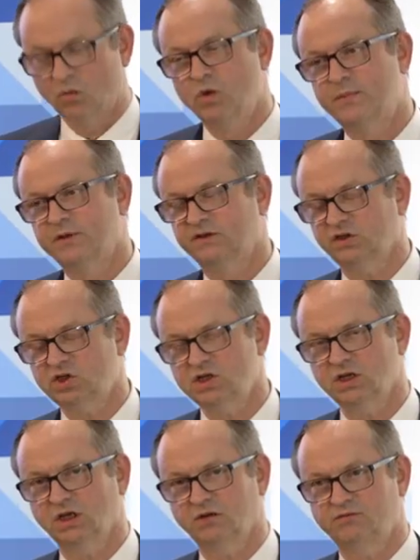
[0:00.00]
We're
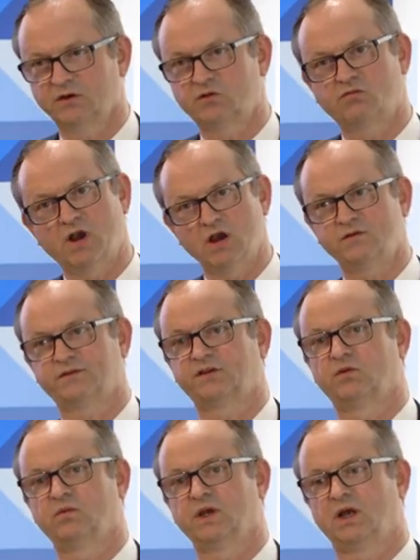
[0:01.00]
positioning for growth,
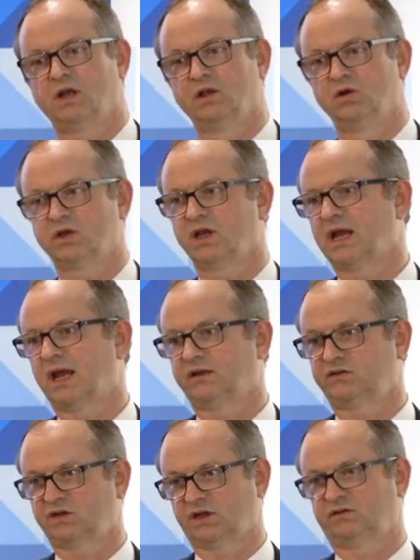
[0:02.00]
so we are looking at
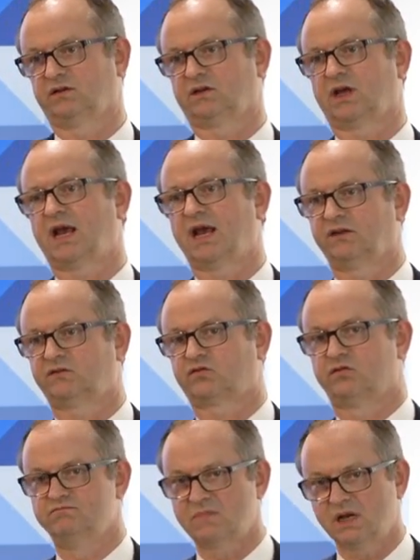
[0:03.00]
a sector that has
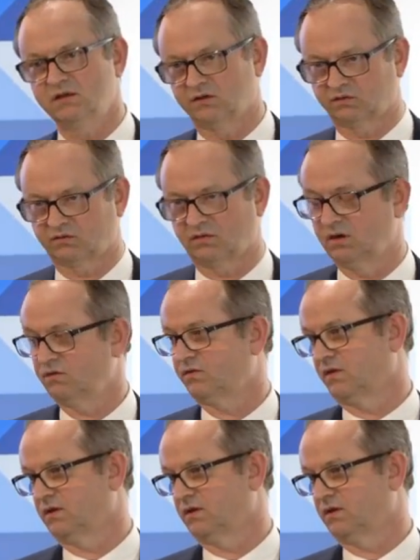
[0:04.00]
tremendous growth.